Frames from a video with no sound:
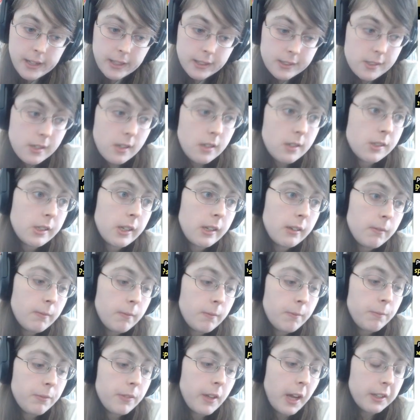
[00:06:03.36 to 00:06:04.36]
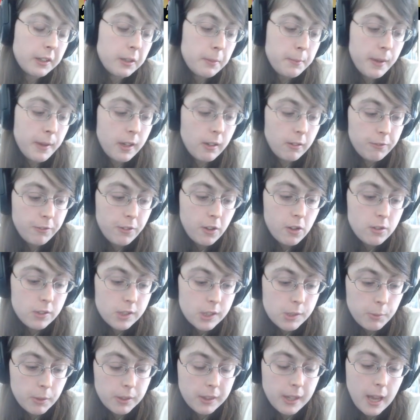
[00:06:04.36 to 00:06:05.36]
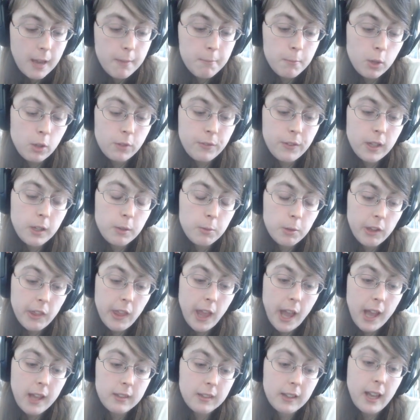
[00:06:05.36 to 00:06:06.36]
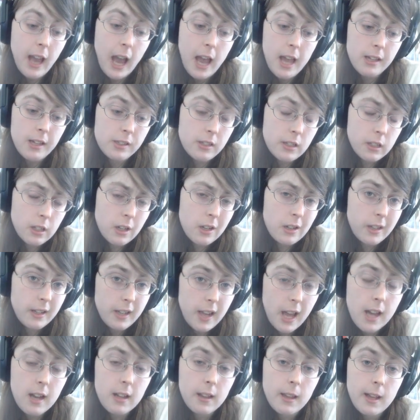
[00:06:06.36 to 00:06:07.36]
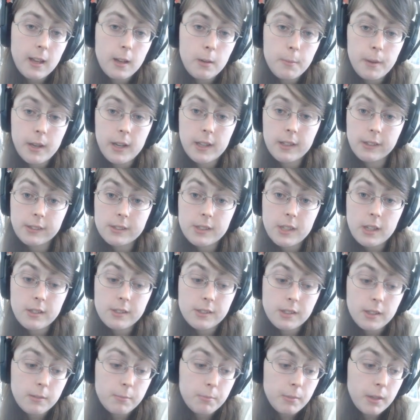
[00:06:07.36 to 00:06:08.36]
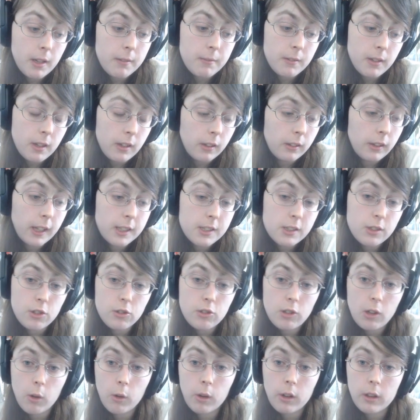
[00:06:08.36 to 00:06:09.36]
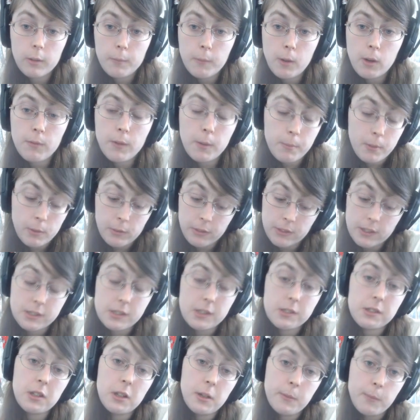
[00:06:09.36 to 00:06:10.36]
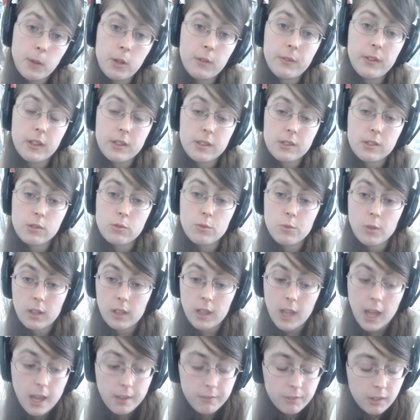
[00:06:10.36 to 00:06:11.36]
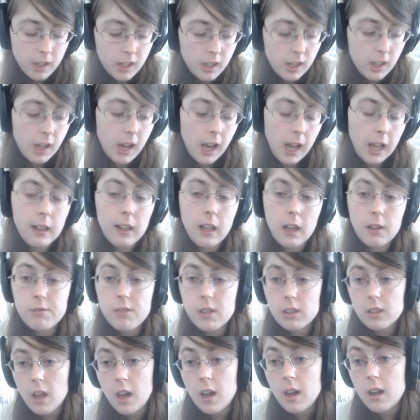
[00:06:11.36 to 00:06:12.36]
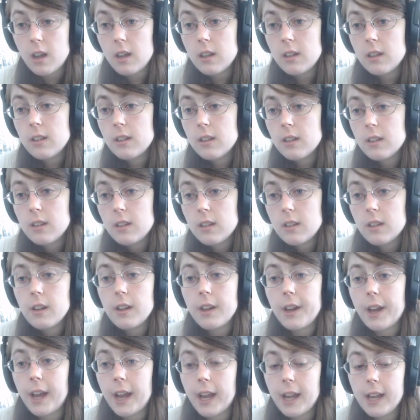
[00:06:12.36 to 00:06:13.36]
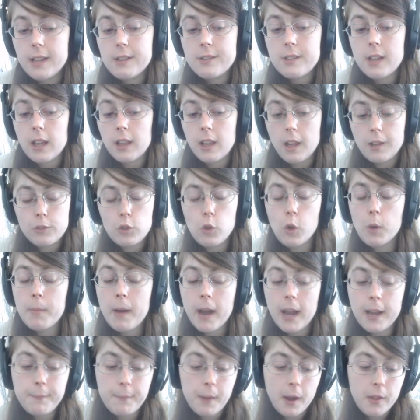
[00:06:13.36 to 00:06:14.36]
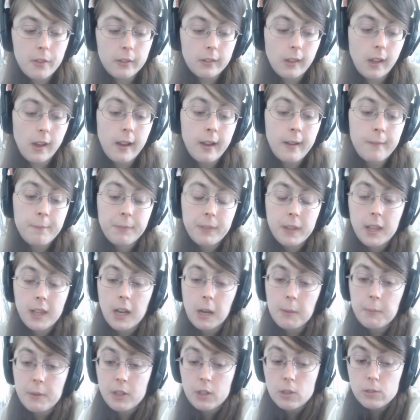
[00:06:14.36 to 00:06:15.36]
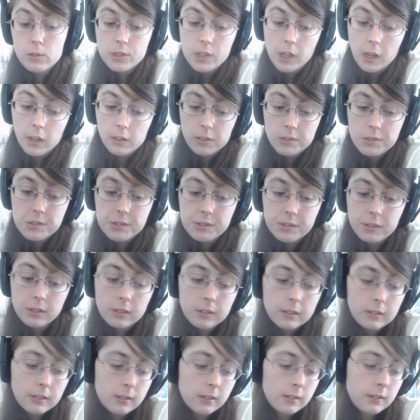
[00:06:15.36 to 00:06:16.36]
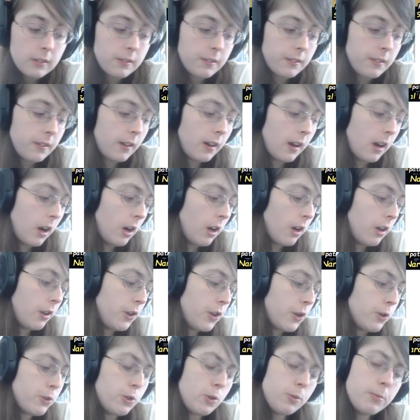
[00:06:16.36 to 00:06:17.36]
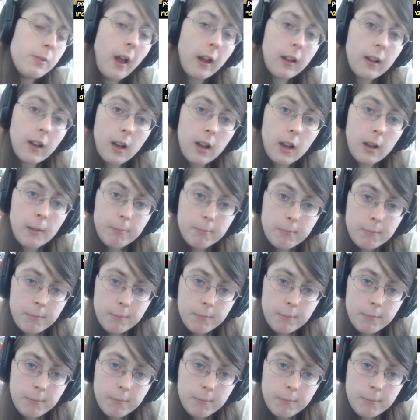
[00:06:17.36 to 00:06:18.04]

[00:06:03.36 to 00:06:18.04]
citizen, not to be confused with that movie where that guy is clearly not a law-abiding citizen. But, you know, that's the joke of the movie, but this isn't a movie. This is real life. I love the law and I love to abide by the law, and I'm a news host on youtube.com.